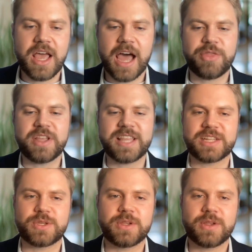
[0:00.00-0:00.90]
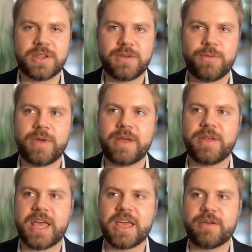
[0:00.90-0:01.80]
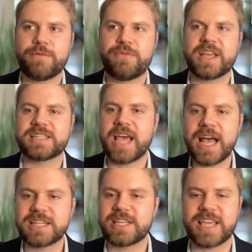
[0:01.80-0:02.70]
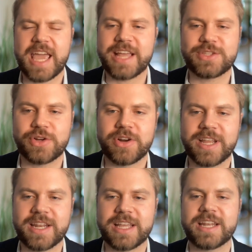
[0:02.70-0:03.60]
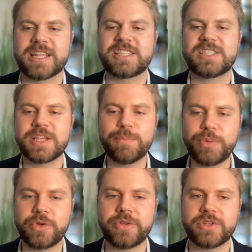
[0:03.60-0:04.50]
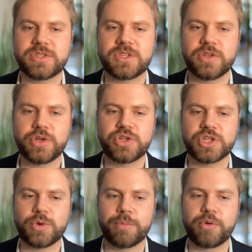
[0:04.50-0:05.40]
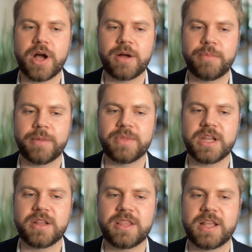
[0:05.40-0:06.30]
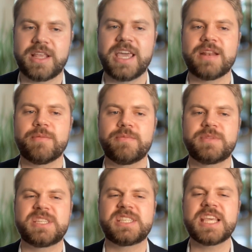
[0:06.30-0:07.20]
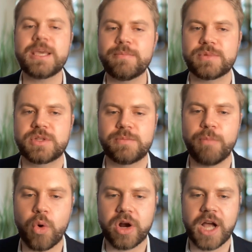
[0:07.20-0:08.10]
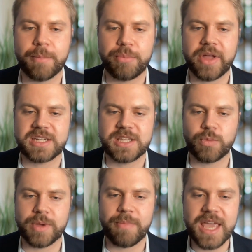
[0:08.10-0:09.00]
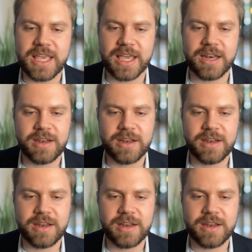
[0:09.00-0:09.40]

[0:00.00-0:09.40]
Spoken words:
I think that's a fantastic answer, and a simple solution to a problem that can seem more complex than we make it.